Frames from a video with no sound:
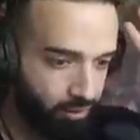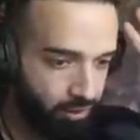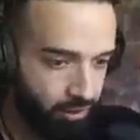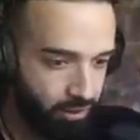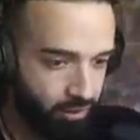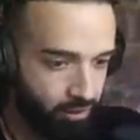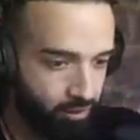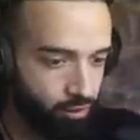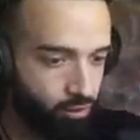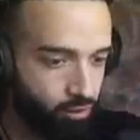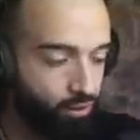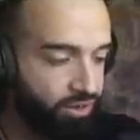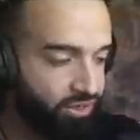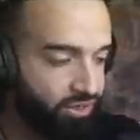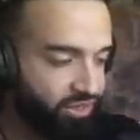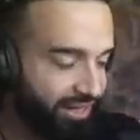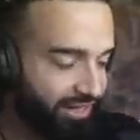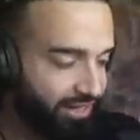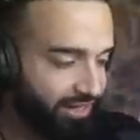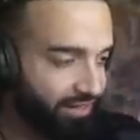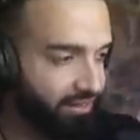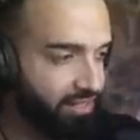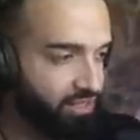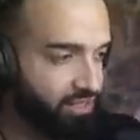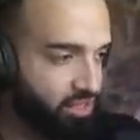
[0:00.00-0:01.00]
Going second, they
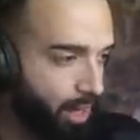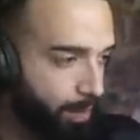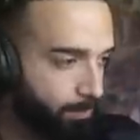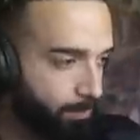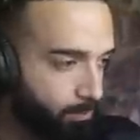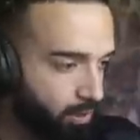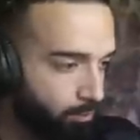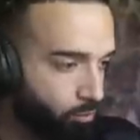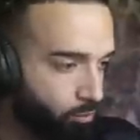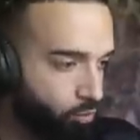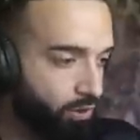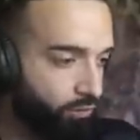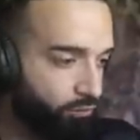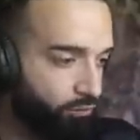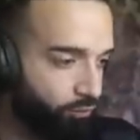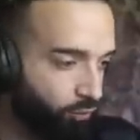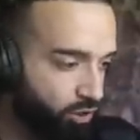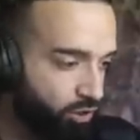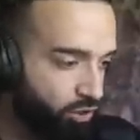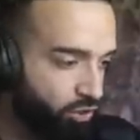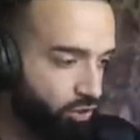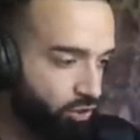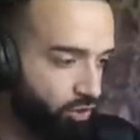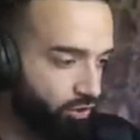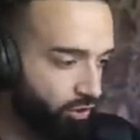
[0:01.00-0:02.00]
stop them. Going first,
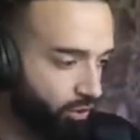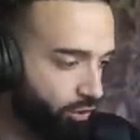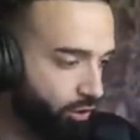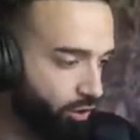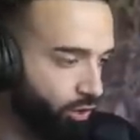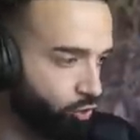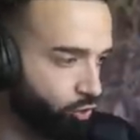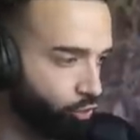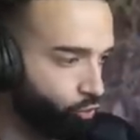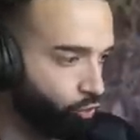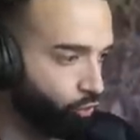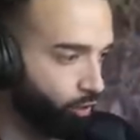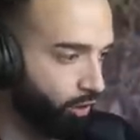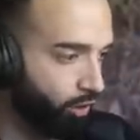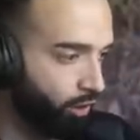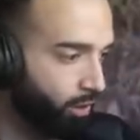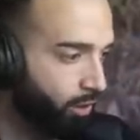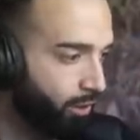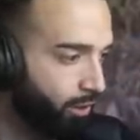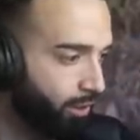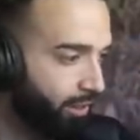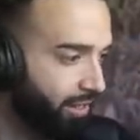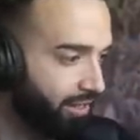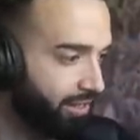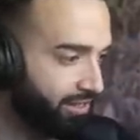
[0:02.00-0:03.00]
they're your tuner.
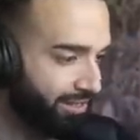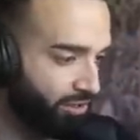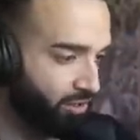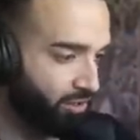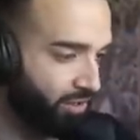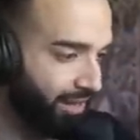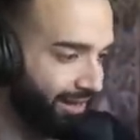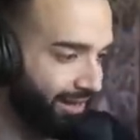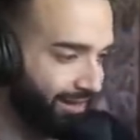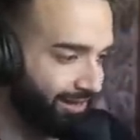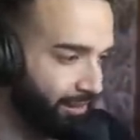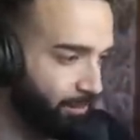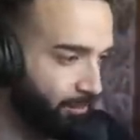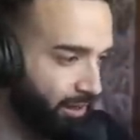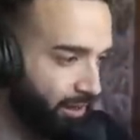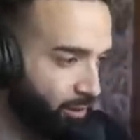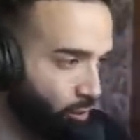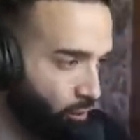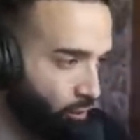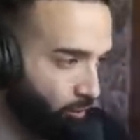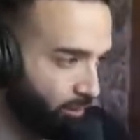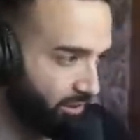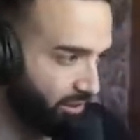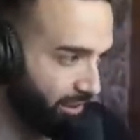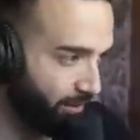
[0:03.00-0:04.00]
It's like you get unlimited normal
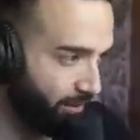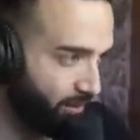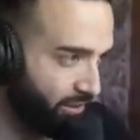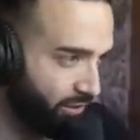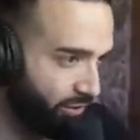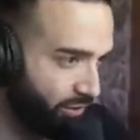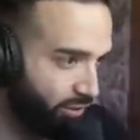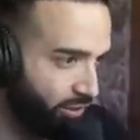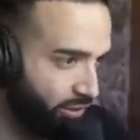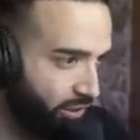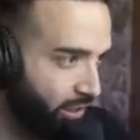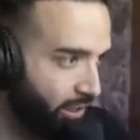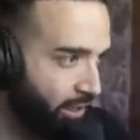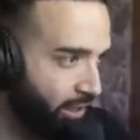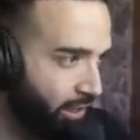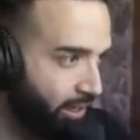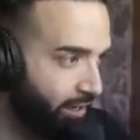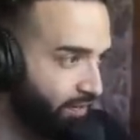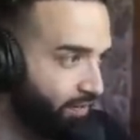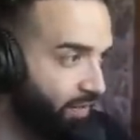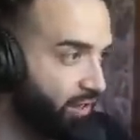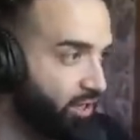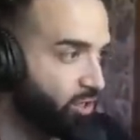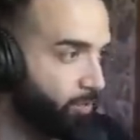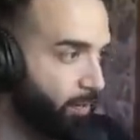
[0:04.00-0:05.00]
summons. Then you
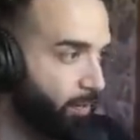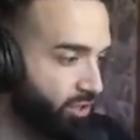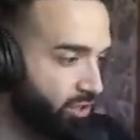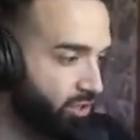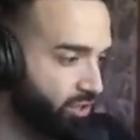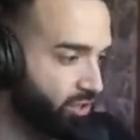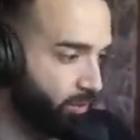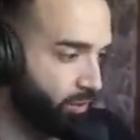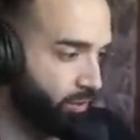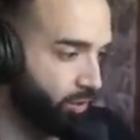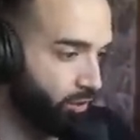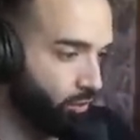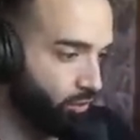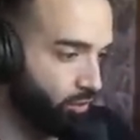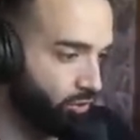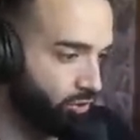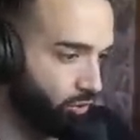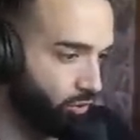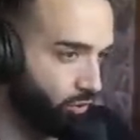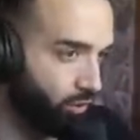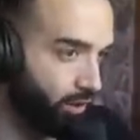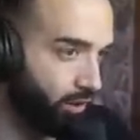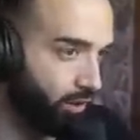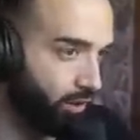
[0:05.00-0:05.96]
special summon your Ghost Ogre.